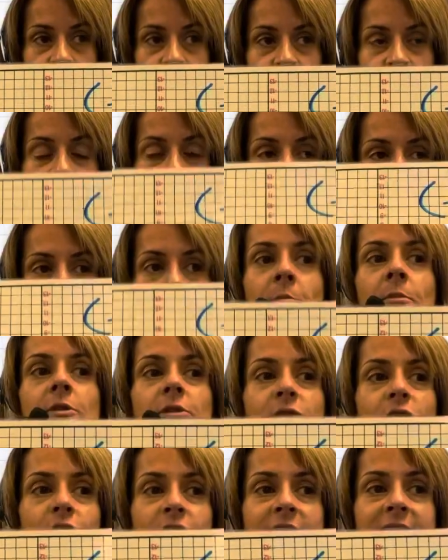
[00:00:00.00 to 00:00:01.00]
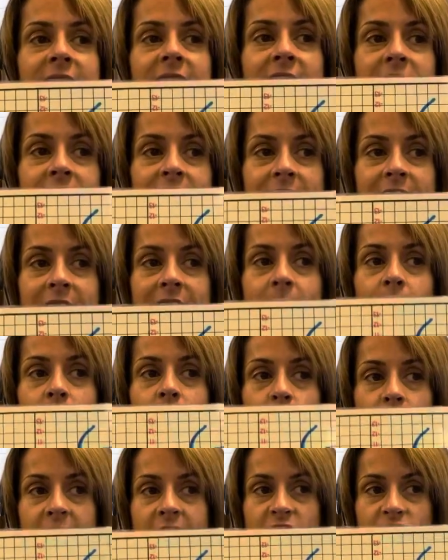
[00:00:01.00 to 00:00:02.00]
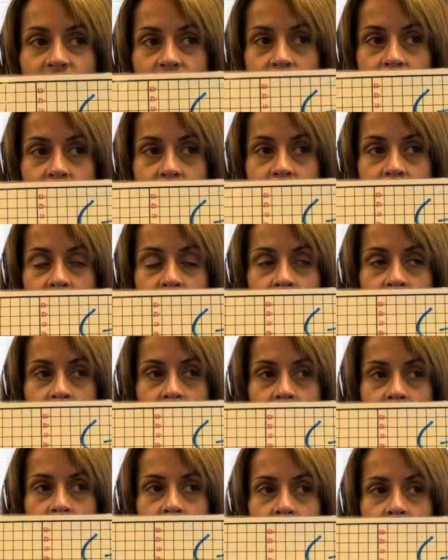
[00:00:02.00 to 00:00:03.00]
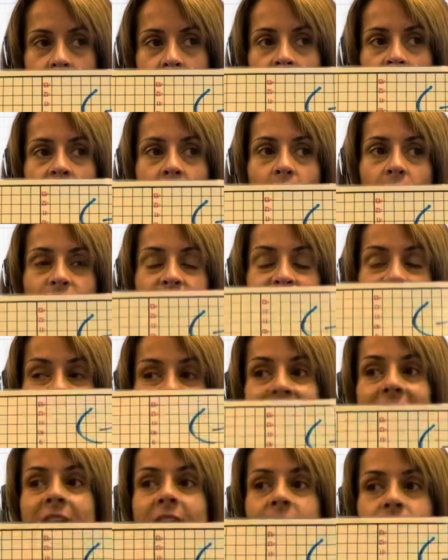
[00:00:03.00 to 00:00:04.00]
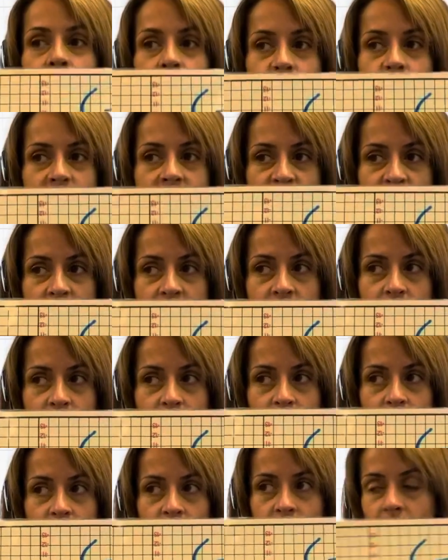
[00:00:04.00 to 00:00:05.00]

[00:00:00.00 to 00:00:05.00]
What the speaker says: So the numbers are going to stay in the same locations. However, the signs are going to change.